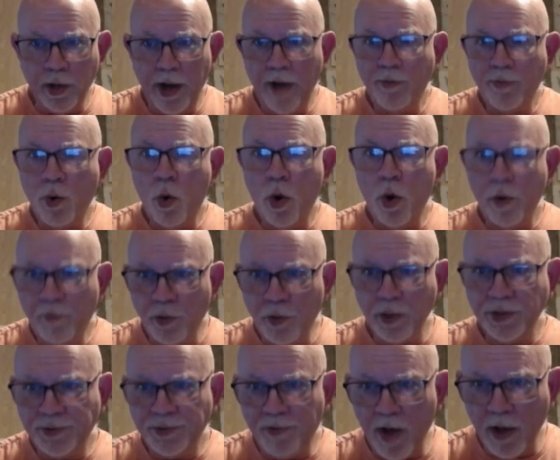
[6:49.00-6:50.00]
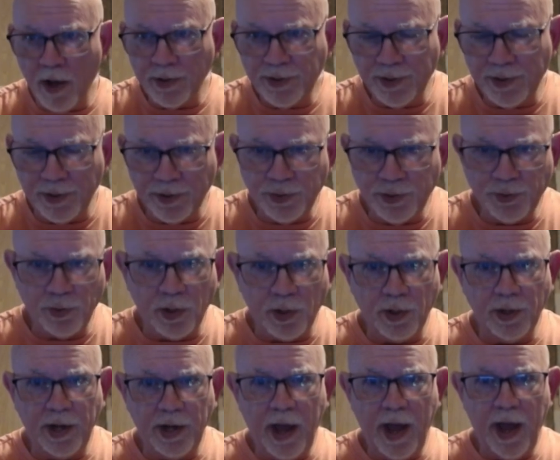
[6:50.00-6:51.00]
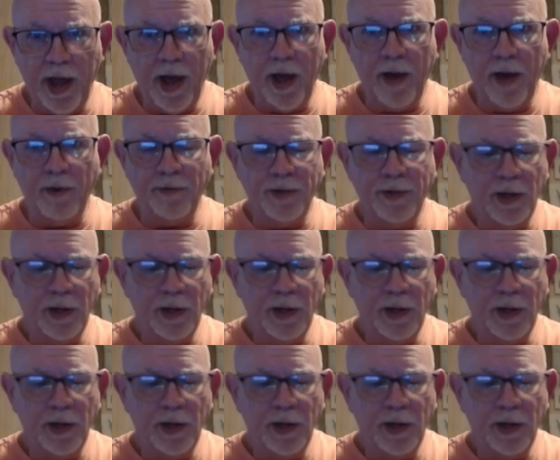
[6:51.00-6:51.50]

corporate sponsors. We're going to have